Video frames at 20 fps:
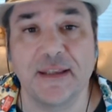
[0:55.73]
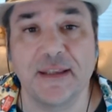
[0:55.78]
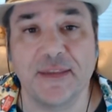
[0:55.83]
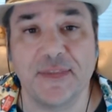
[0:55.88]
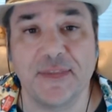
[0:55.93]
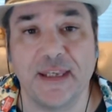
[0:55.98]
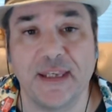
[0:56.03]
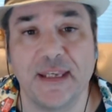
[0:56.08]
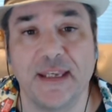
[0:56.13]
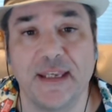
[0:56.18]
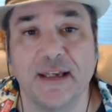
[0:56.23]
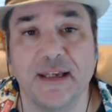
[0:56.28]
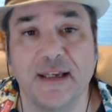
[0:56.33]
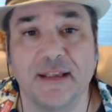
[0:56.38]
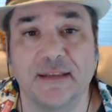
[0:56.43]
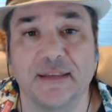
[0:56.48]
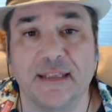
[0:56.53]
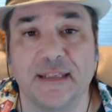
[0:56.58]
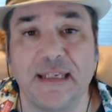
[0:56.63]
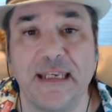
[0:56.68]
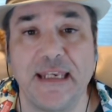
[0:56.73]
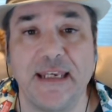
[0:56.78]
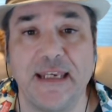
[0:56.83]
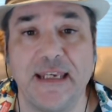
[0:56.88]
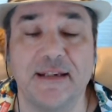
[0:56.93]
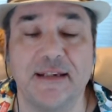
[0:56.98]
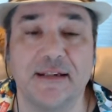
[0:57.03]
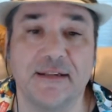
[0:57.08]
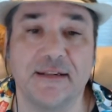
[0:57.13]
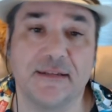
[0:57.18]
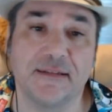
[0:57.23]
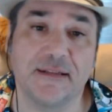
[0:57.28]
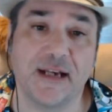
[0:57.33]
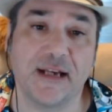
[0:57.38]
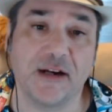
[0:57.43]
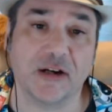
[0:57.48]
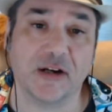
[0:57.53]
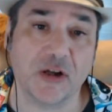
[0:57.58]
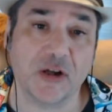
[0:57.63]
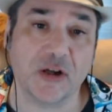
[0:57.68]
the lead
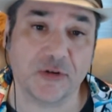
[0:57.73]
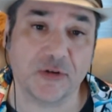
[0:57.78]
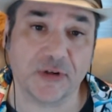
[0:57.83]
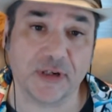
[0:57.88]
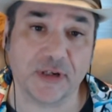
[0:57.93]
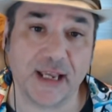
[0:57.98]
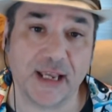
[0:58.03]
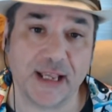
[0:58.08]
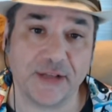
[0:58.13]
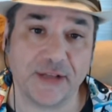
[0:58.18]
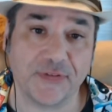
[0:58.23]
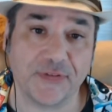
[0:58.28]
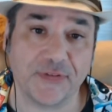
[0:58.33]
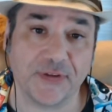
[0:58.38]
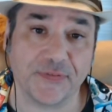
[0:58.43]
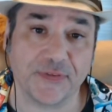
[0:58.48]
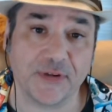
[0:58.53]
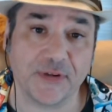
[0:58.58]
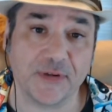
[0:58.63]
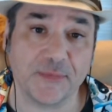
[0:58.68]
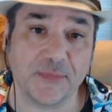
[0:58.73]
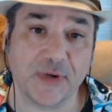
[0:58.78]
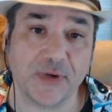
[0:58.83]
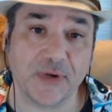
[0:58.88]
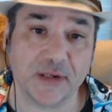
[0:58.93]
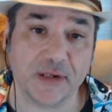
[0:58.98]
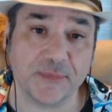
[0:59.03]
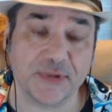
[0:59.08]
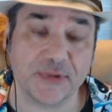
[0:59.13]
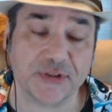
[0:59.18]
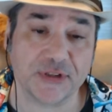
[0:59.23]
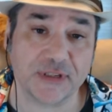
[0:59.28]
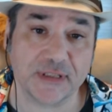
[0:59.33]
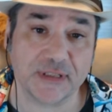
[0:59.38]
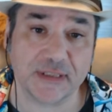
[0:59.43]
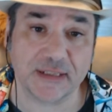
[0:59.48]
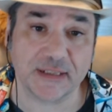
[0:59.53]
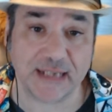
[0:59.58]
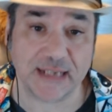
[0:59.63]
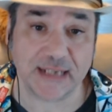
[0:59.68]
Aarakocra, had sent them on a mission
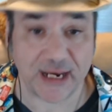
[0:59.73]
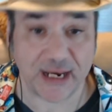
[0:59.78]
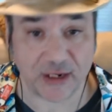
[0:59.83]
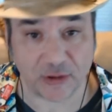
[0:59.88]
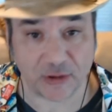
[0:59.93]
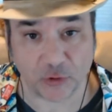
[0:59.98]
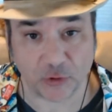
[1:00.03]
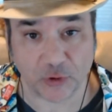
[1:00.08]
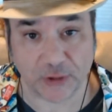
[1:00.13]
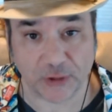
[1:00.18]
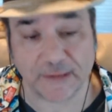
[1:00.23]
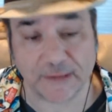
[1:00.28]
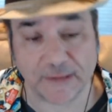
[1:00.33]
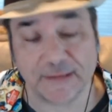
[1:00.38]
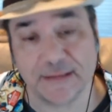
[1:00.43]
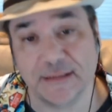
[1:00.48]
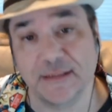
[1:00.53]
to Nangalore